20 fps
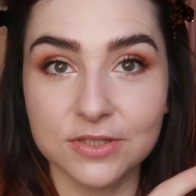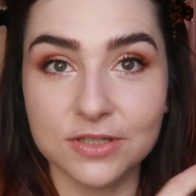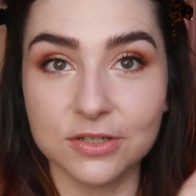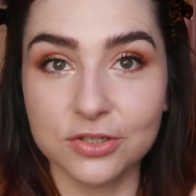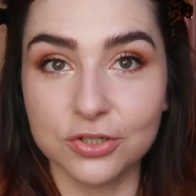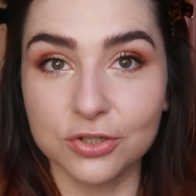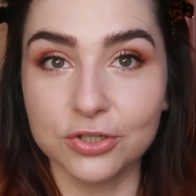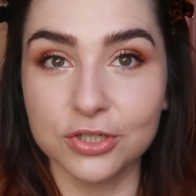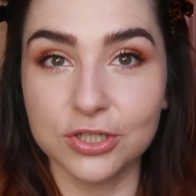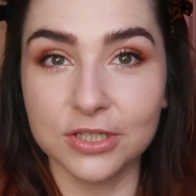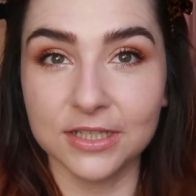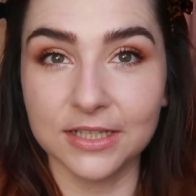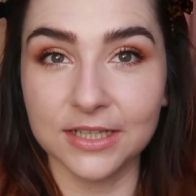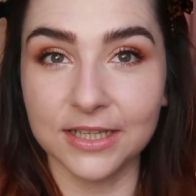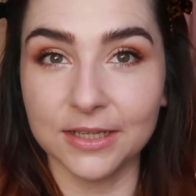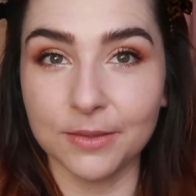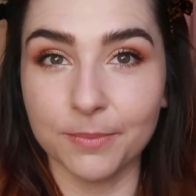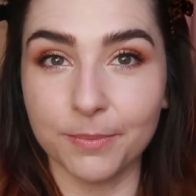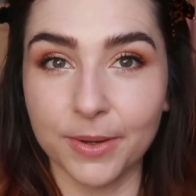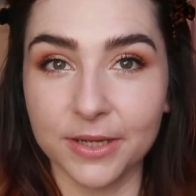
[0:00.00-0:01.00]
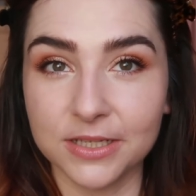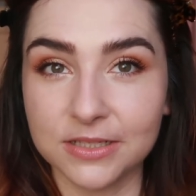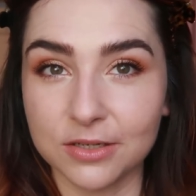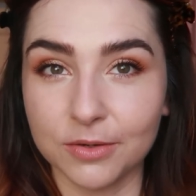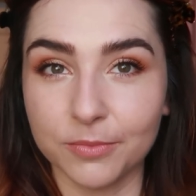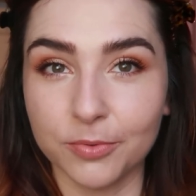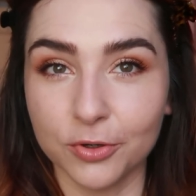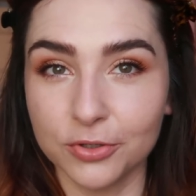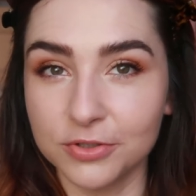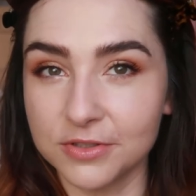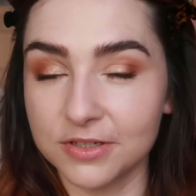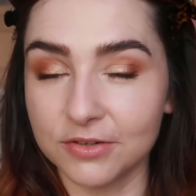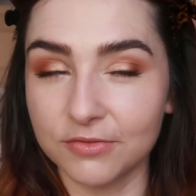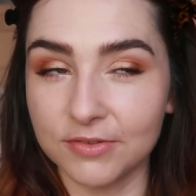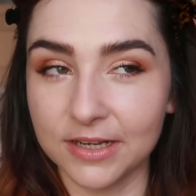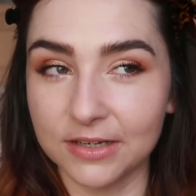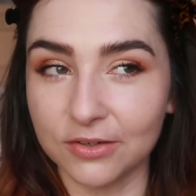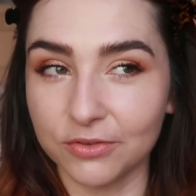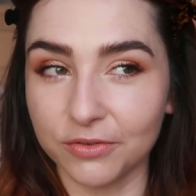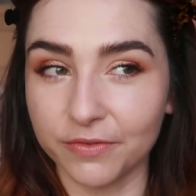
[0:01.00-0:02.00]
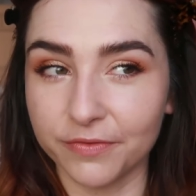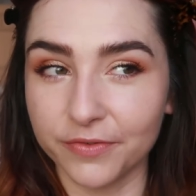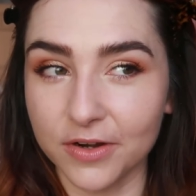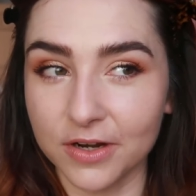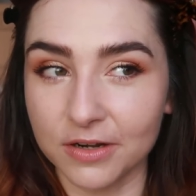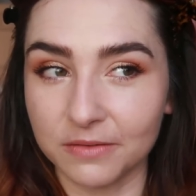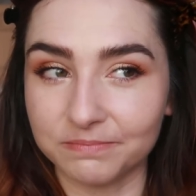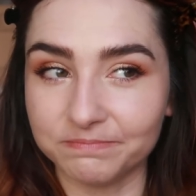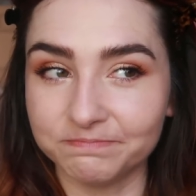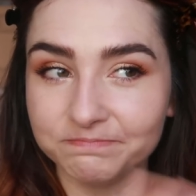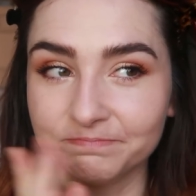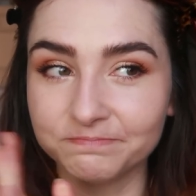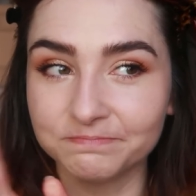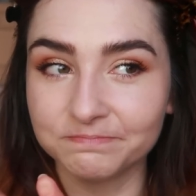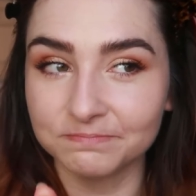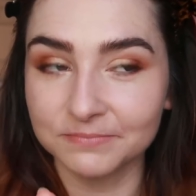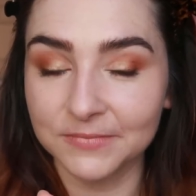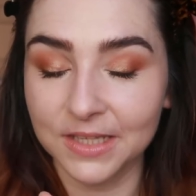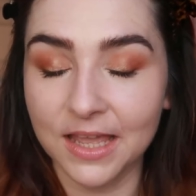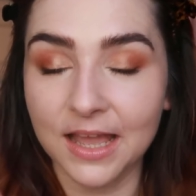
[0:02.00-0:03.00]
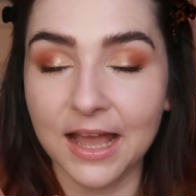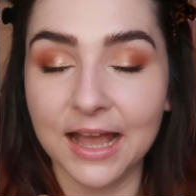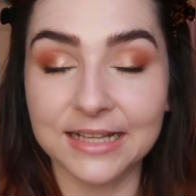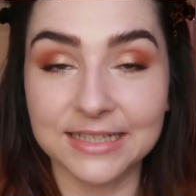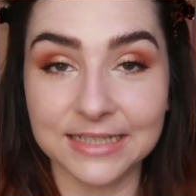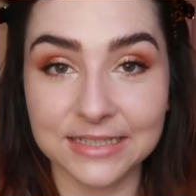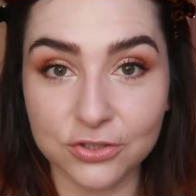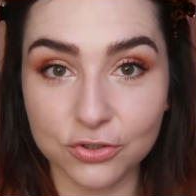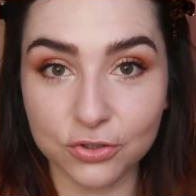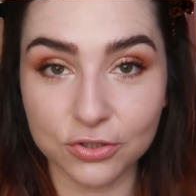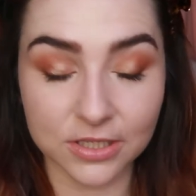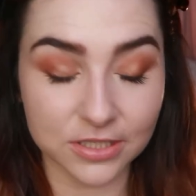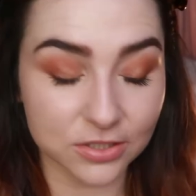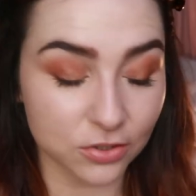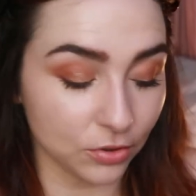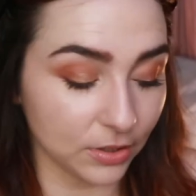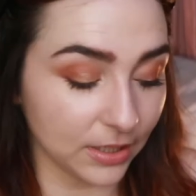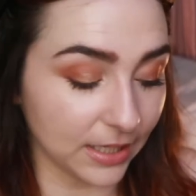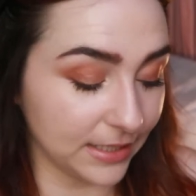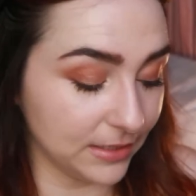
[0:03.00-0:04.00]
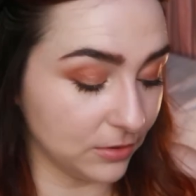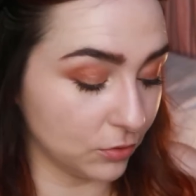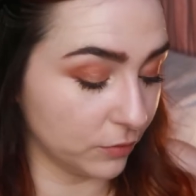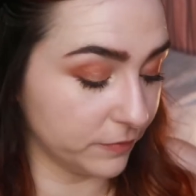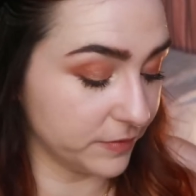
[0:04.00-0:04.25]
There's usually like butter bronzer written on the front. I did do this online,